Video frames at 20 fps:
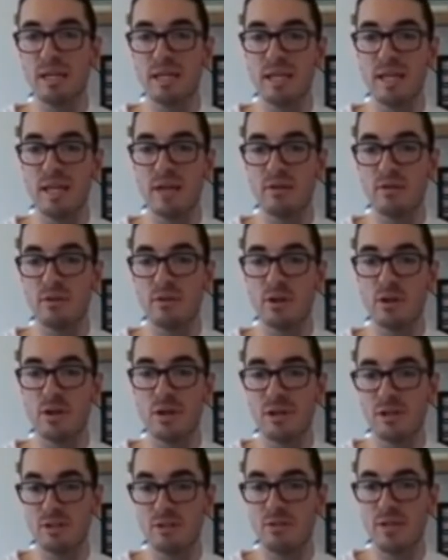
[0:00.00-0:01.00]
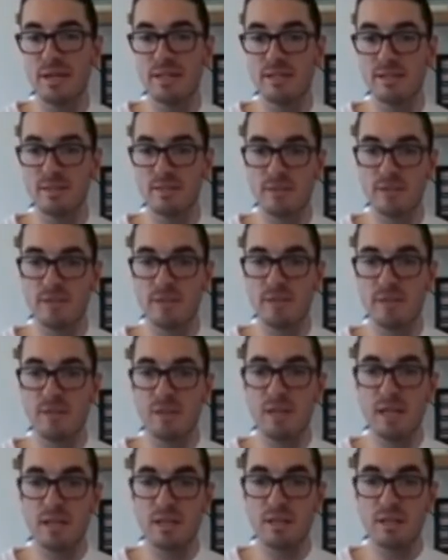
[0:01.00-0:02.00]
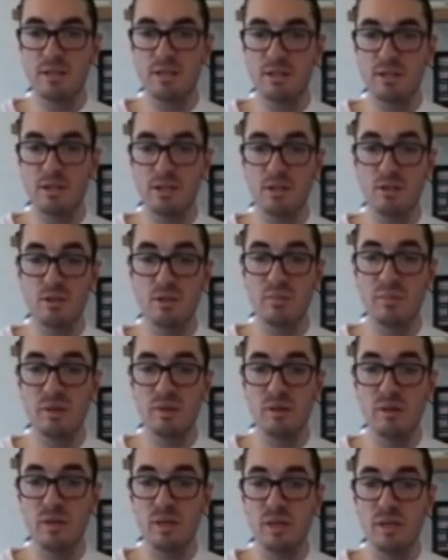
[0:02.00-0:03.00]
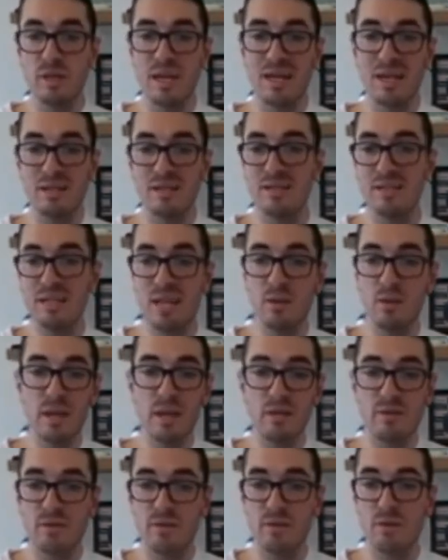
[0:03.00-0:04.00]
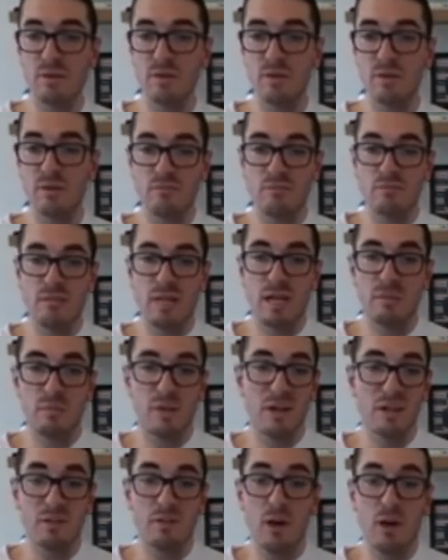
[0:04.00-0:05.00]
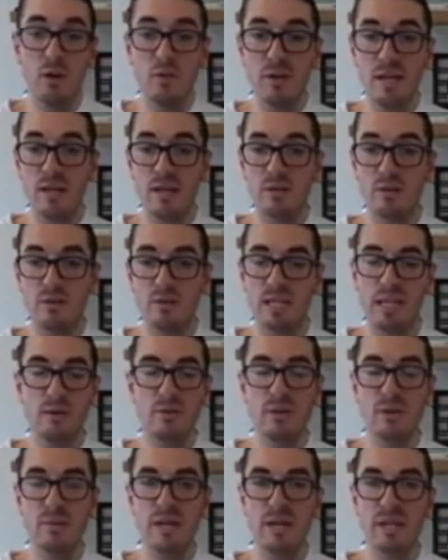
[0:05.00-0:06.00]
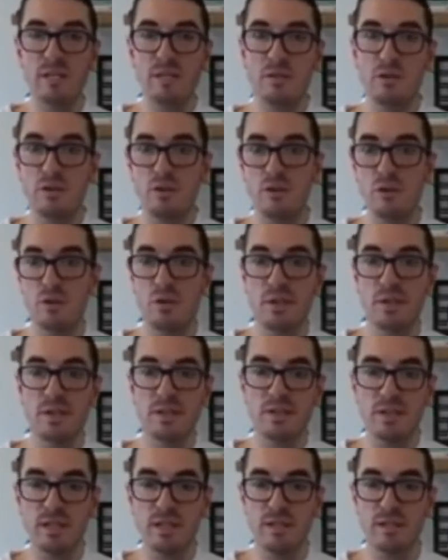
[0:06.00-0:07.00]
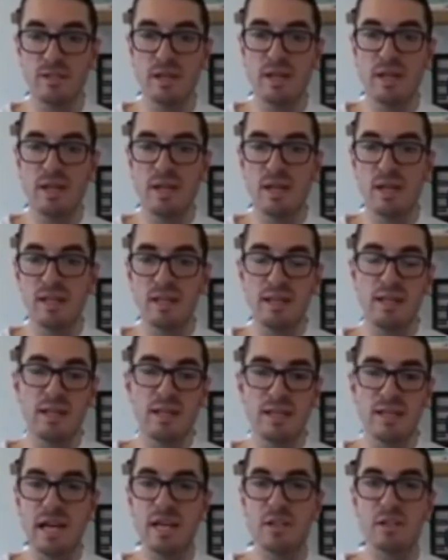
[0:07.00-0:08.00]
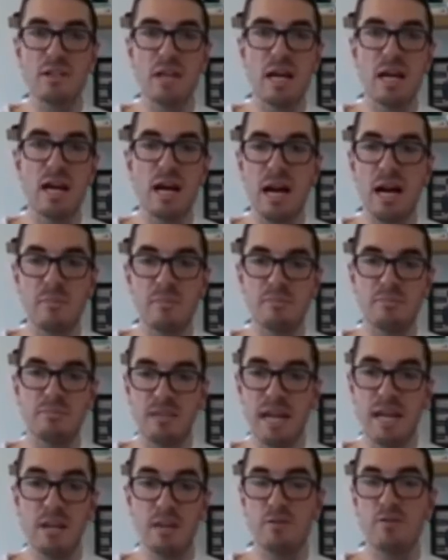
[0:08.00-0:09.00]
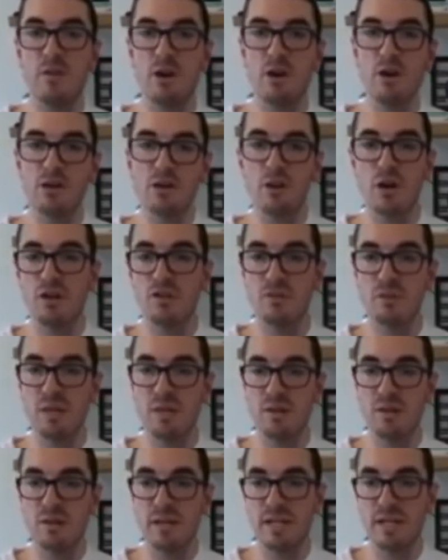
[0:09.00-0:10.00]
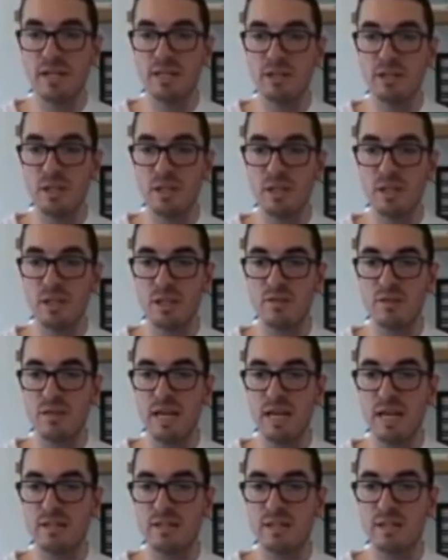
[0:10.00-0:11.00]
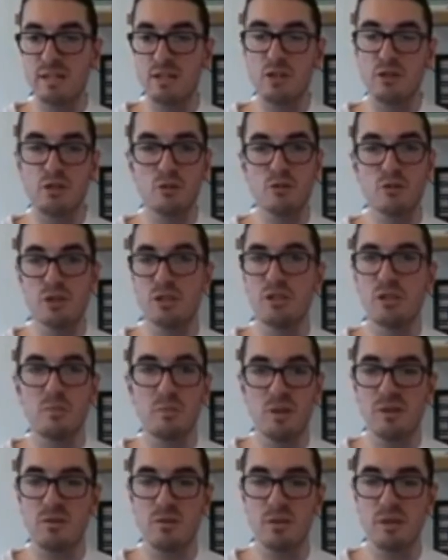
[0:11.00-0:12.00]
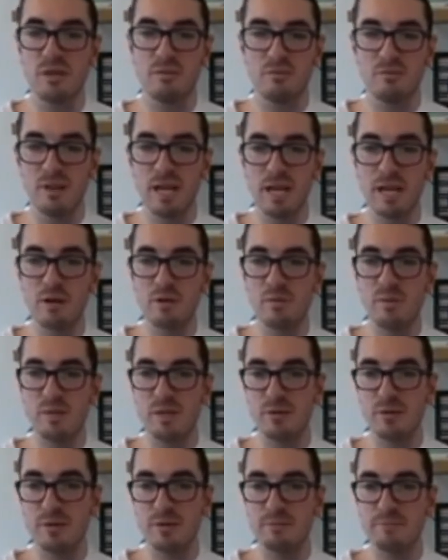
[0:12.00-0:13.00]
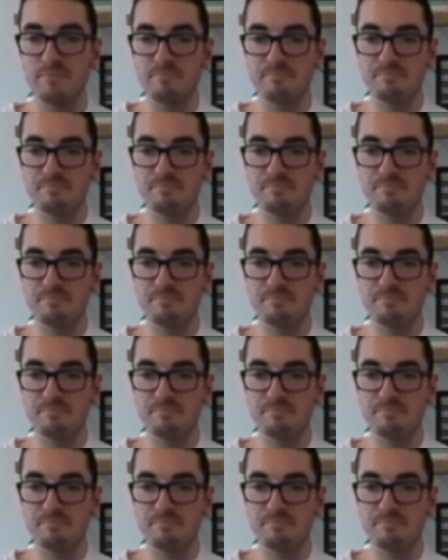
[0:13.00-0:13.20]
account for you and address. Now this is just going to call it Bitcoin SegWit for by default, and all SegWit means, if you're new to all this, is the latest updated version of Bitcoin, I guess you can think of it as. It's still just Bitcoin, plain old Bitcoin.